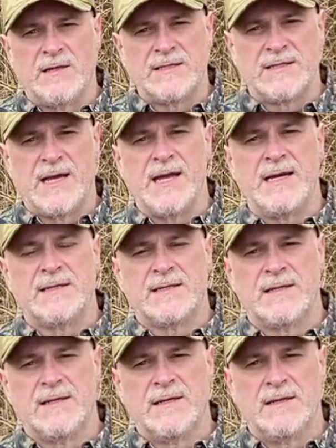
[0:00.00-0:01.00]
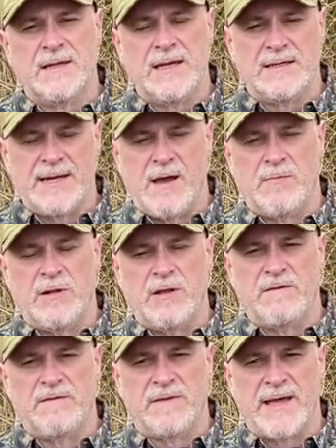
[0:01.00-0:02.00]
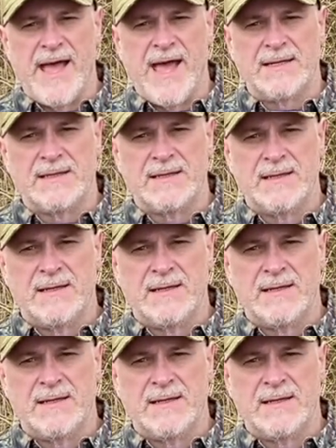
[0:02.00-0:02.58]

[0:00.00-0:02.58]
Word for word: site. Link down below for that.